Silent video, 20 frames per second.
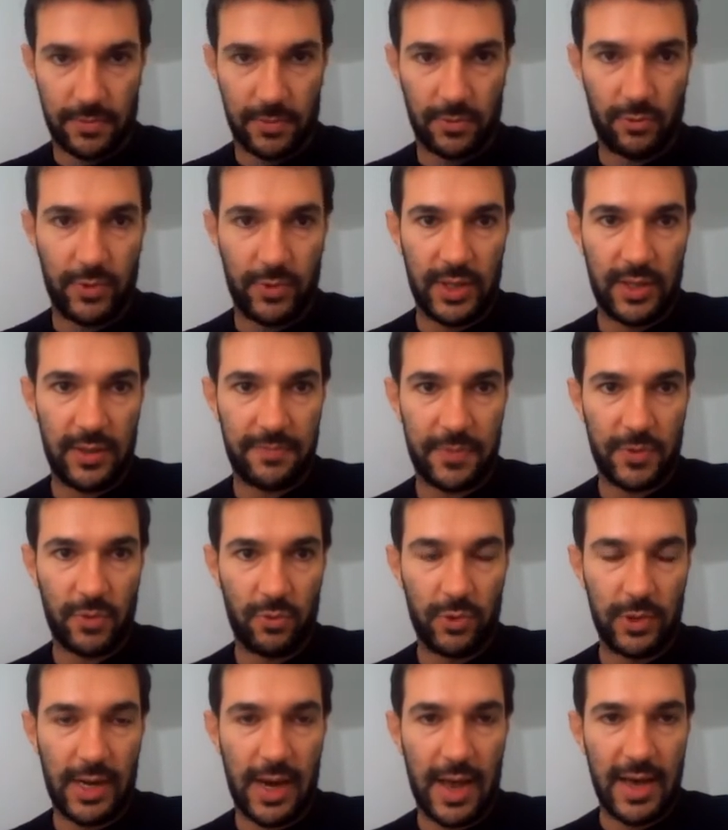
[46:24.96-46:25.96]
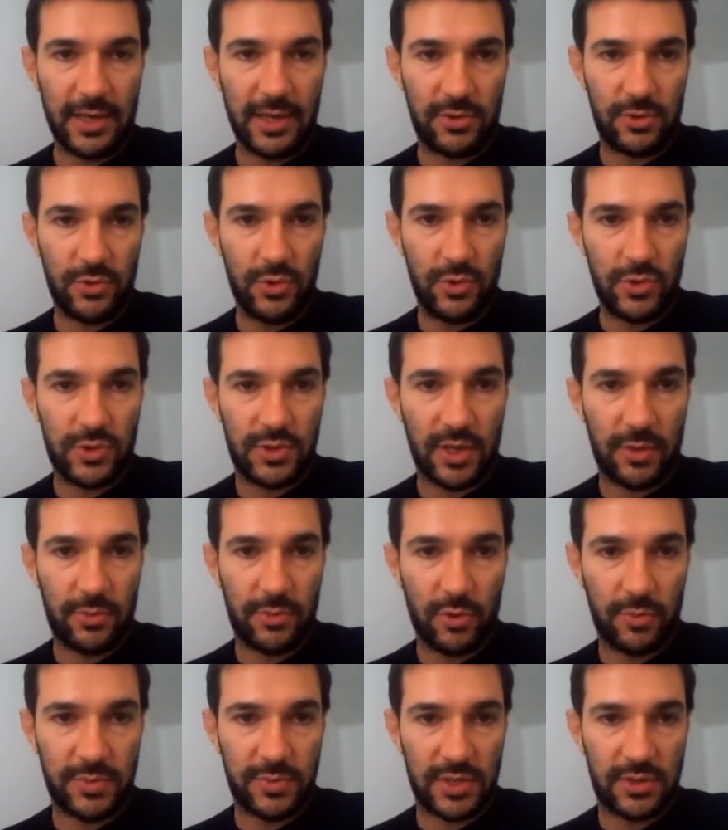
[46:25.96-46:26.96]
We would like to use
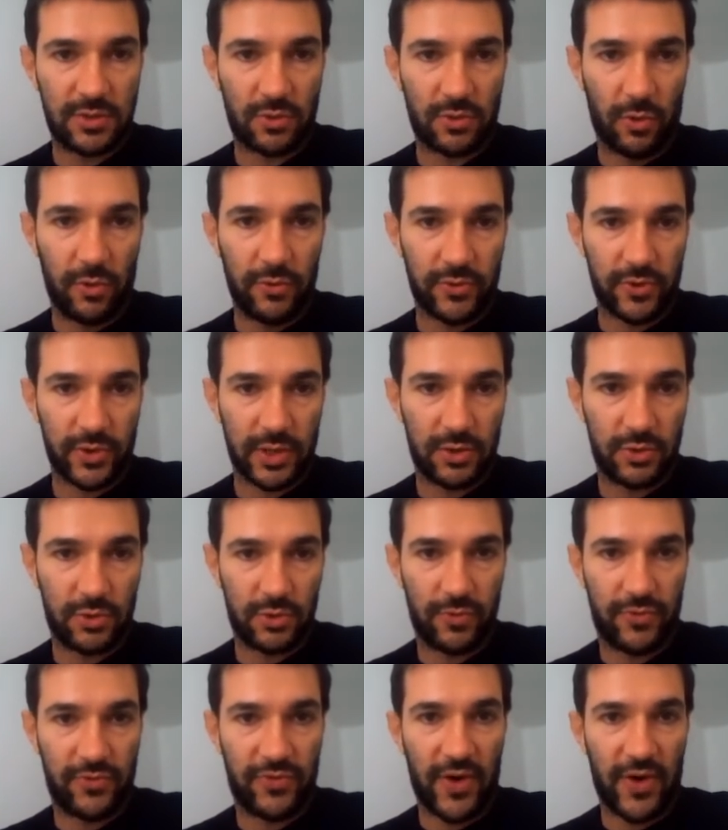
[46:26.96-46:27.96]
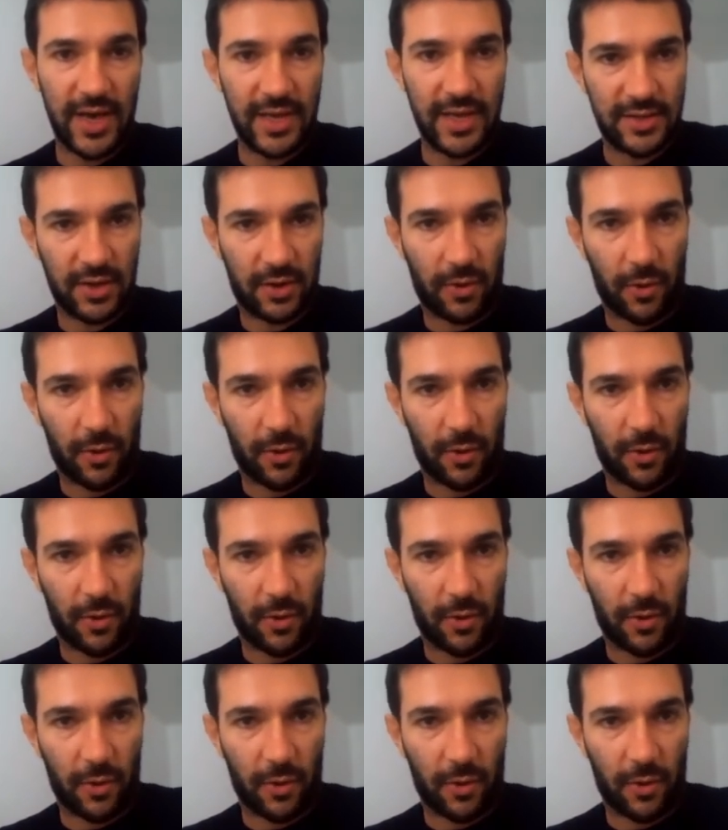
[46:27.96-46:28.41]
subgroup discovery to find the